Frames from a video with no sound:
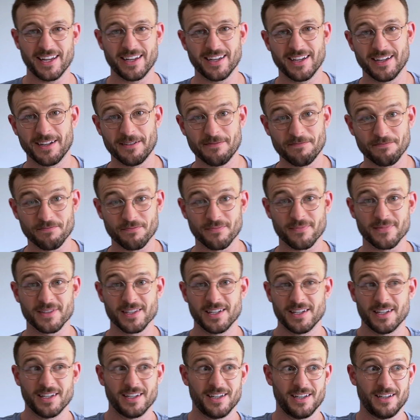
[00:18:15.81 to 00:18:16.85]

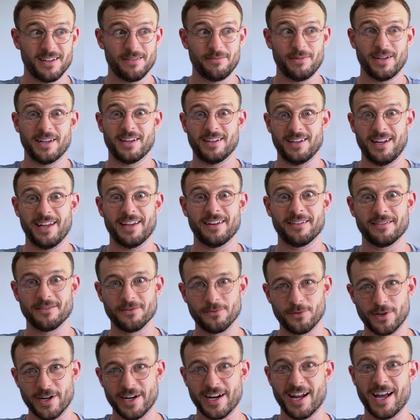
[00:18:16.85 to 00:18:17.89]

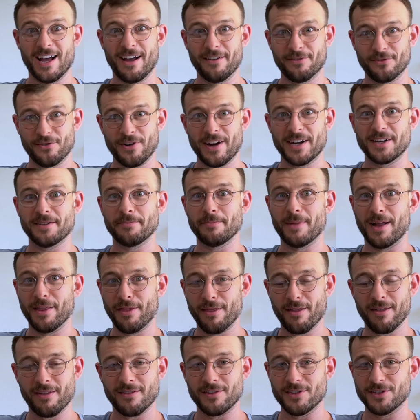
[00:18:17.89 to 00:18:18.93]
$1.5 grand a
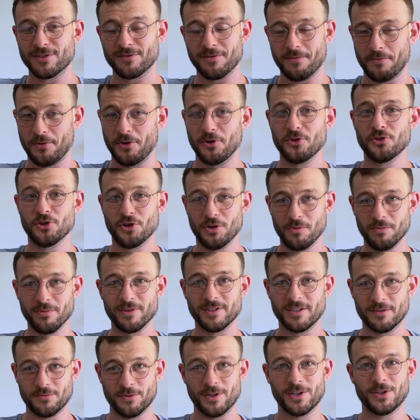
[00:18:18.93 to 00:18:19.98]
month just from YouTube, which
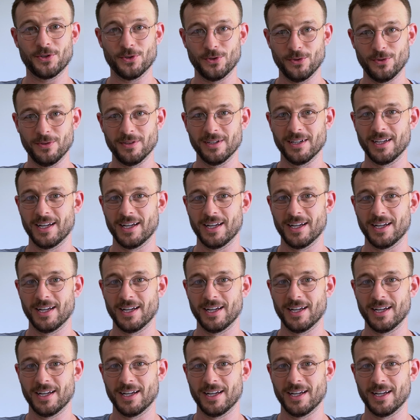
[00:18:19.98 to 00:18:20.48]
is pretty cool.